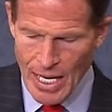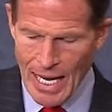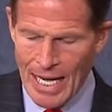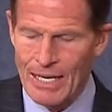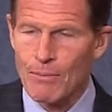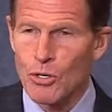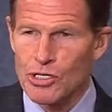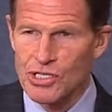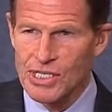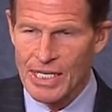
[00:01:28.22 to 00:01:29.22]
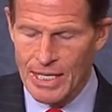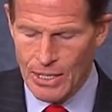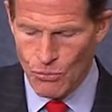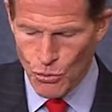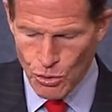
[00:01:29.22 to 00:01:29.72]
and
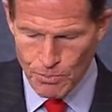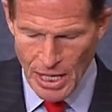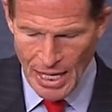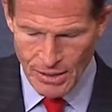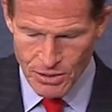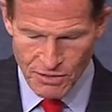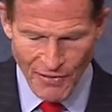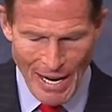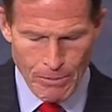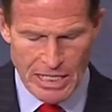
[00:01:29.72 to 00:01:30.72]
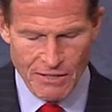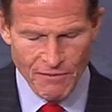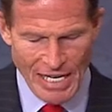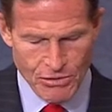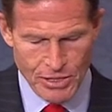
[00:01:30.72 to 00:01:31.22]
emergency room doctors. Families of
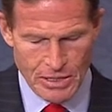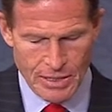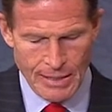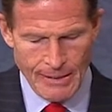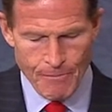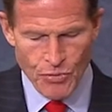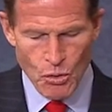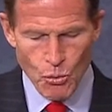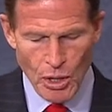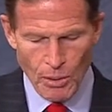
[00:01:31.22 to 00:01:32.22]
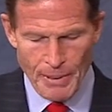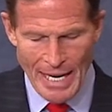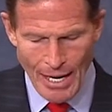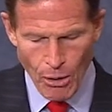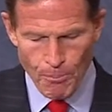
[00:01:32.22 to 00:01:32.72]
veterans will be
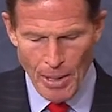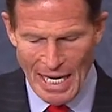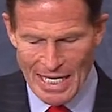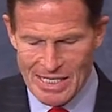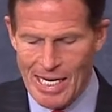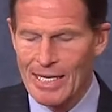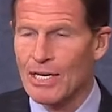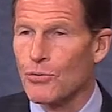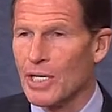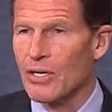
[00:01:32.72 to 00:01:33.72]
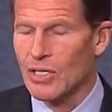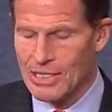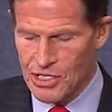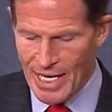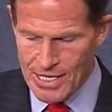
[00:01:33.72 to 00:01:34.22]
helped by extending critical
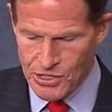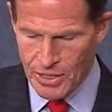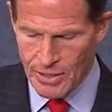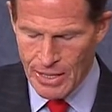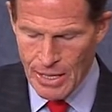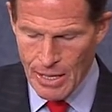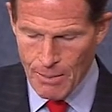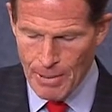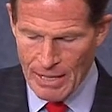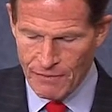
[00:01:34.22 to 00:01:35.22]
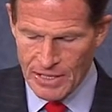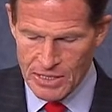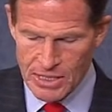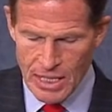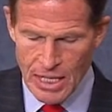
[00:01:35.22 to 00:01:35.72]
education
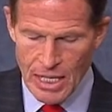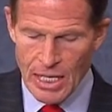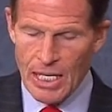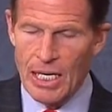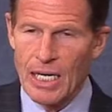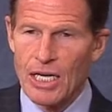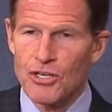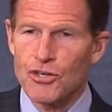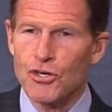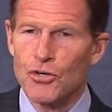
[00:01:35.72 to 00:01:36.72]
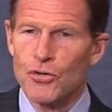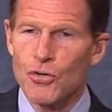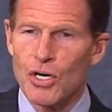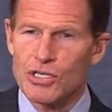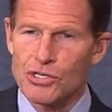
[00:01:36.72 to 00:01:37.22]
benefits
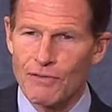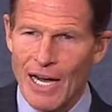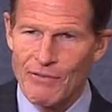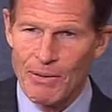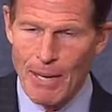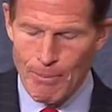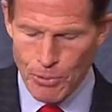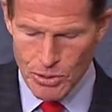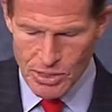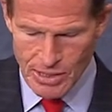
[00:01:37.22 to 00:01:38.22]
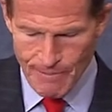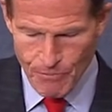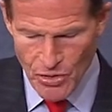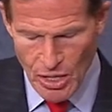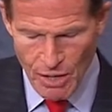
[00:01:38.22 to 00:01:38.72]
to surviving members
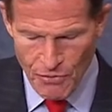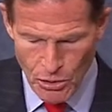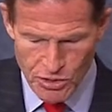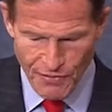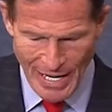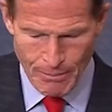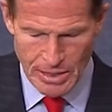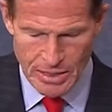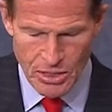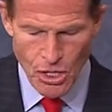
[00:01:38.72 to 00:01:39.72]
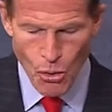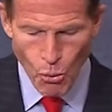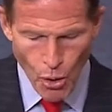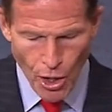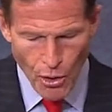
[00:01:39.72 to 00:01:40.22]
of those families.
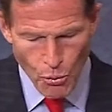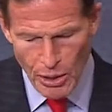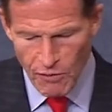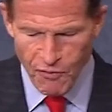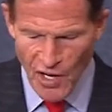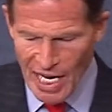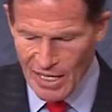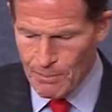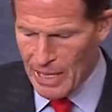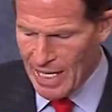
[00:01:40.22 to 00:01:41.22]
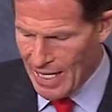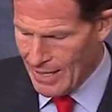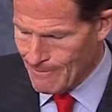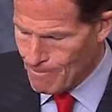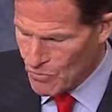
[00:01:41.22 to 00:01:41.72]
Work will finally begin